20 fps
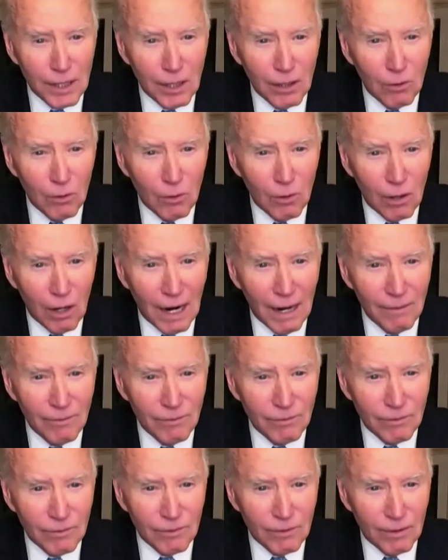Rico where
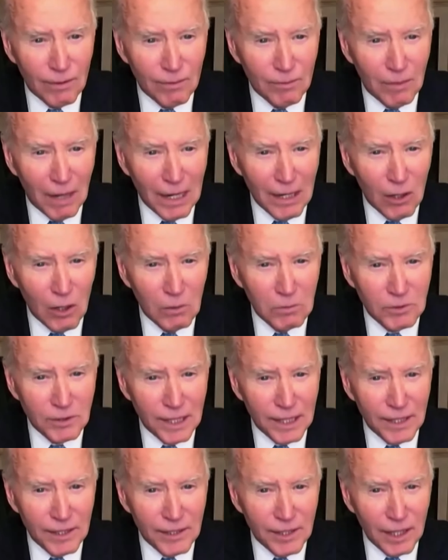I'm in my home
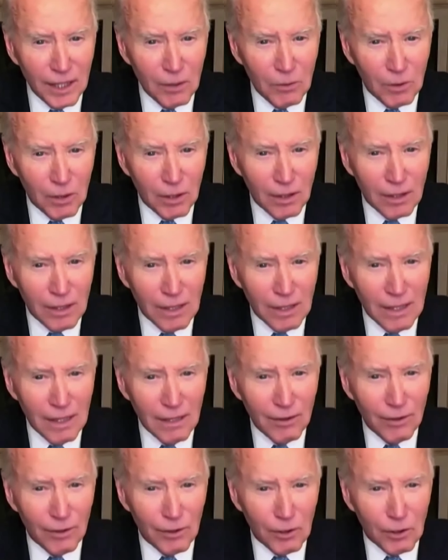state of Delaware.
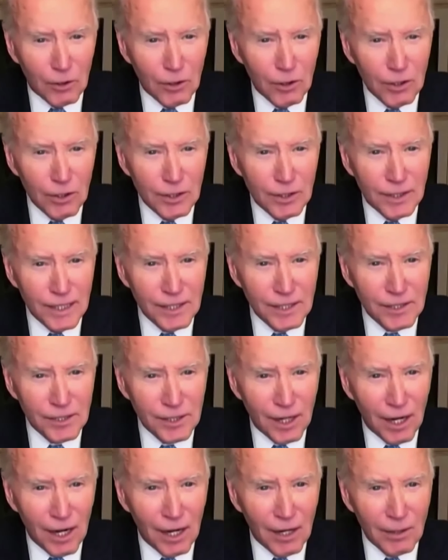They're good,
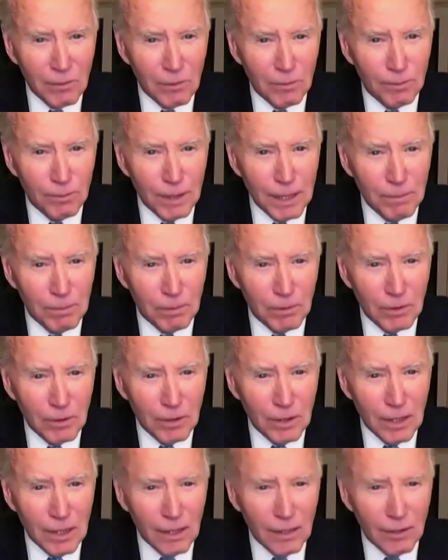decent, honorable
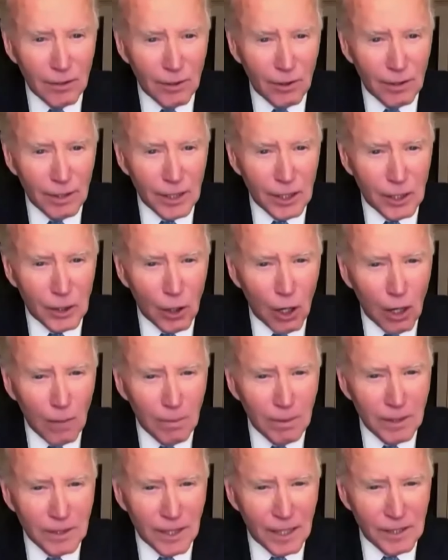people. The only
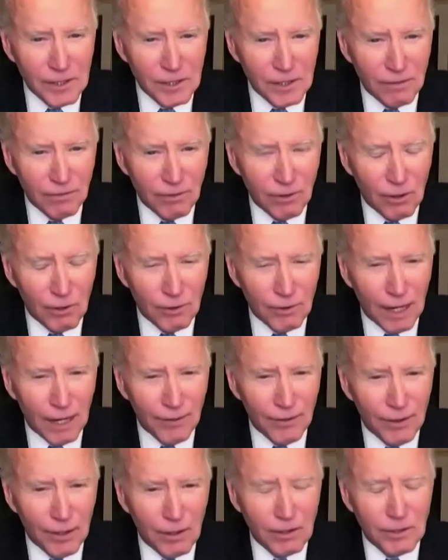garbage I see floating
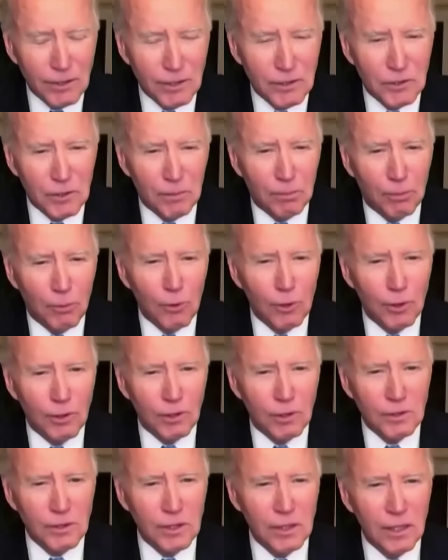out there is their
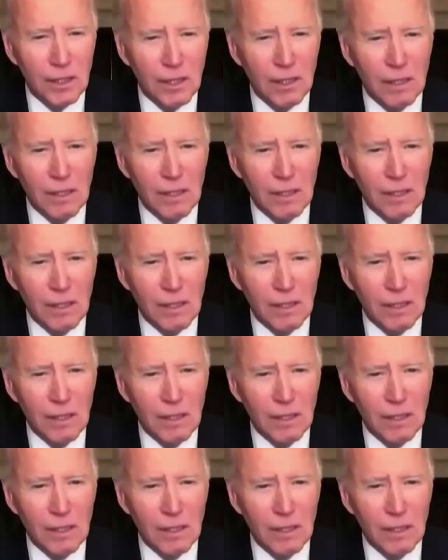supporters